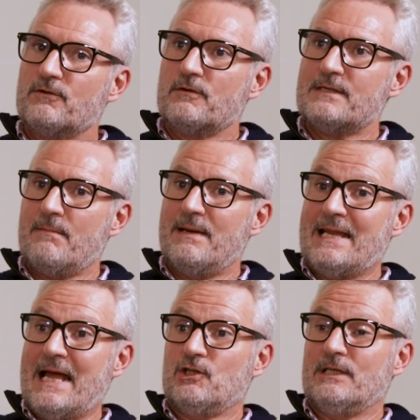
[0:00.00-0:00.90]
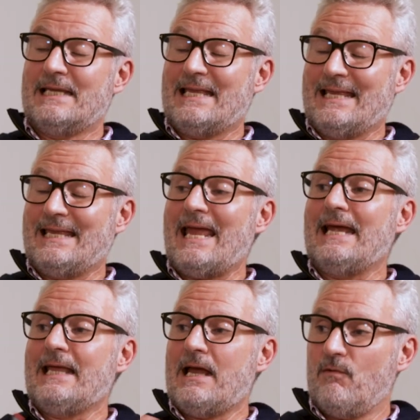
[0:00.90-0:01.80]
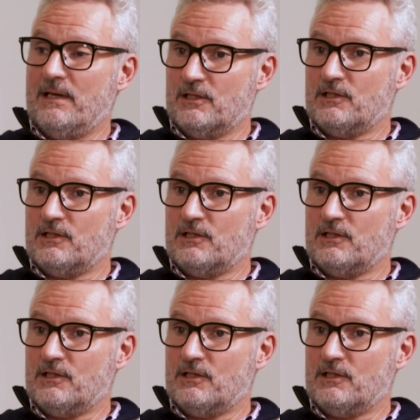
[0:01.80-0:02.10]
So does that mean actually getting out